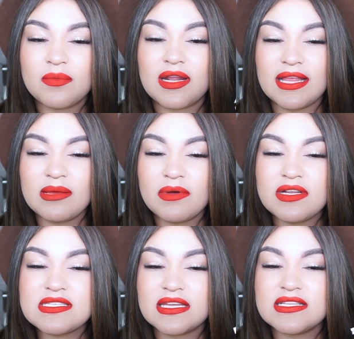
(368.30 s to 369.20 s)
and what I like about
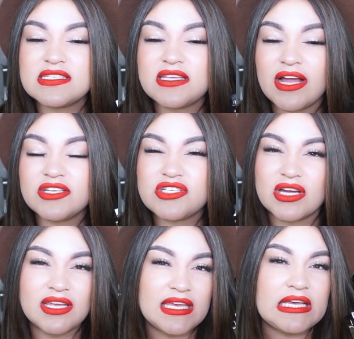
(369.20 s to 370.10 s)
it is that it's not
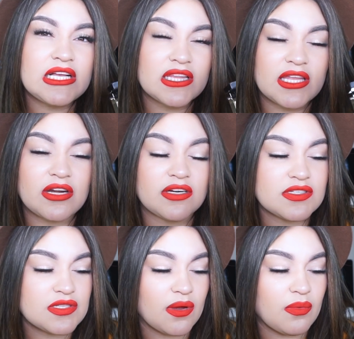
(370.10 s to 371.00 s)
chunky
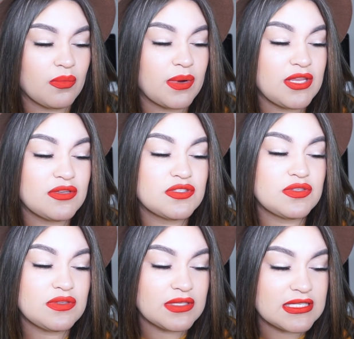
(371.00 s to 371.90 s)
glitter. So when you
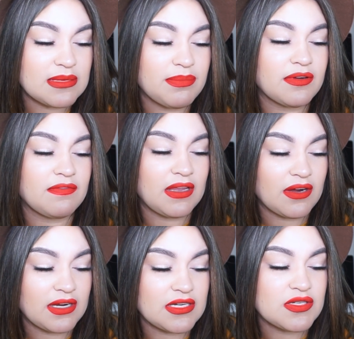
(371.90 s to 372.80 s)
do dip your
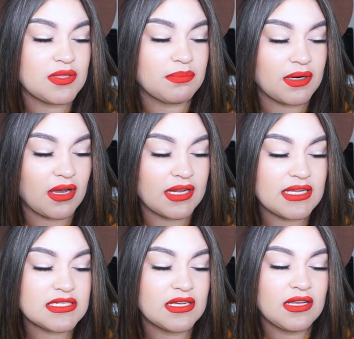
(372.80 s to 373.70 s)
finger into the
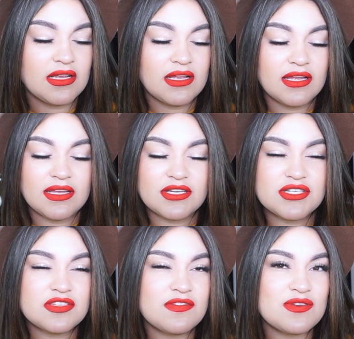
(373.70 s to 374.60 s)
product, it
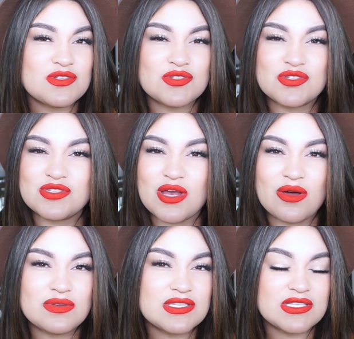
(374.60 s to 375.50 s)
just feels
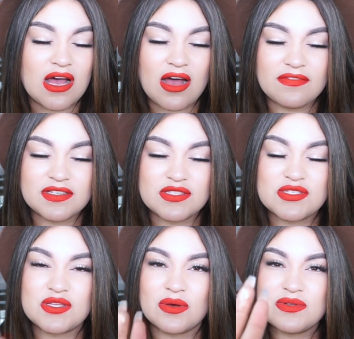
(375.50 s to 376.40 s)
so soft and
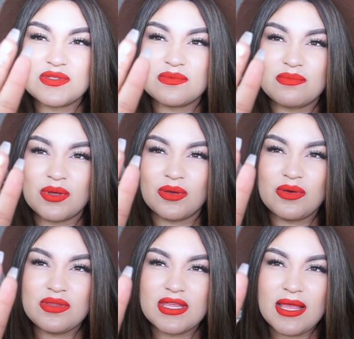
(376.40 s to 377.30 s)
so
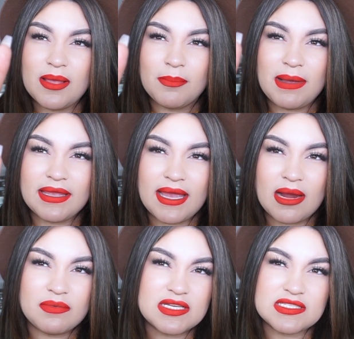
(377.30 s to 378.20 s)
smooth. My
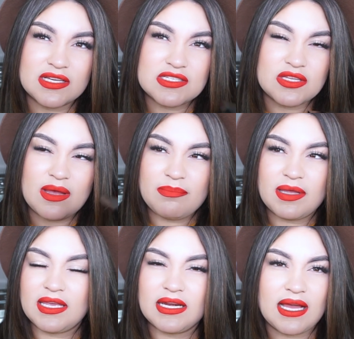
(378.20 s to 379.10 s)
camera sucks though at
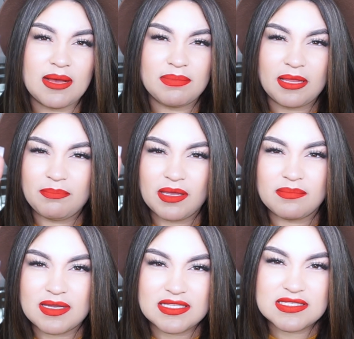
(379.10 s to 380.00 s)
picking up like
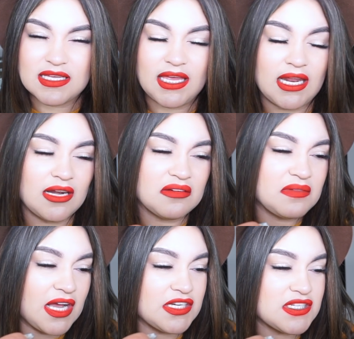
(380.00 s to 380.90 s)
pigment
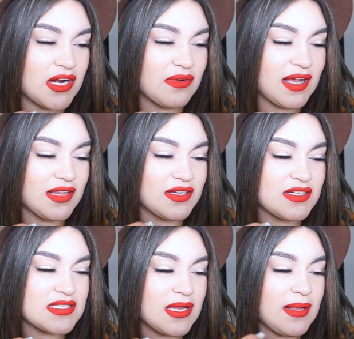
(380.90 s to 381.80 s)
and eyeshadow
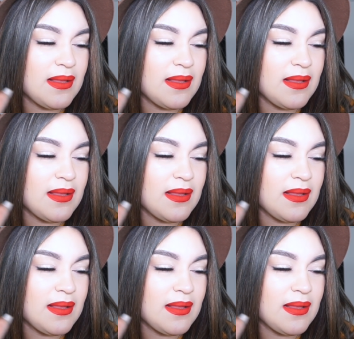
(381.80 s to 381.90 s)
colors,